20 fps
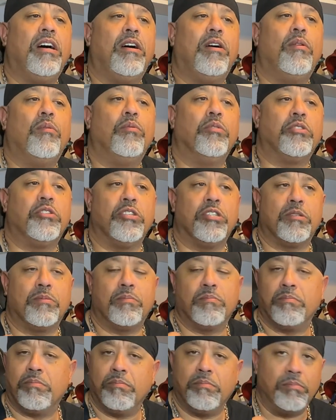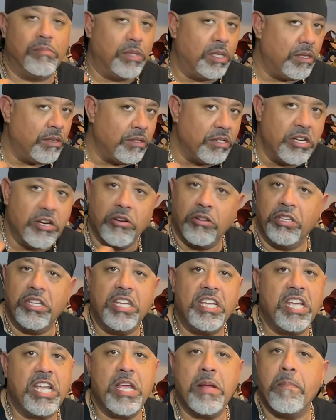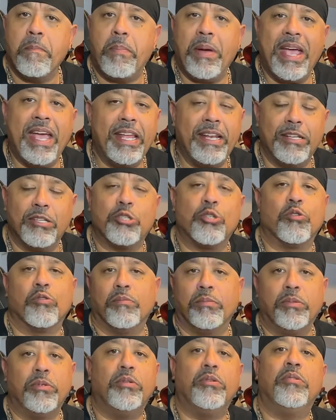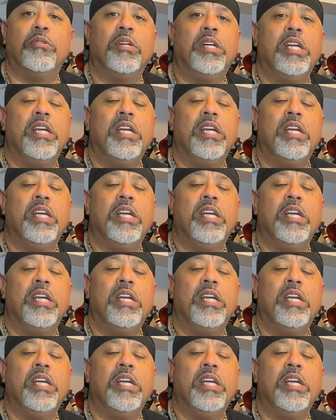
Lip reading: which is nearly impenetrable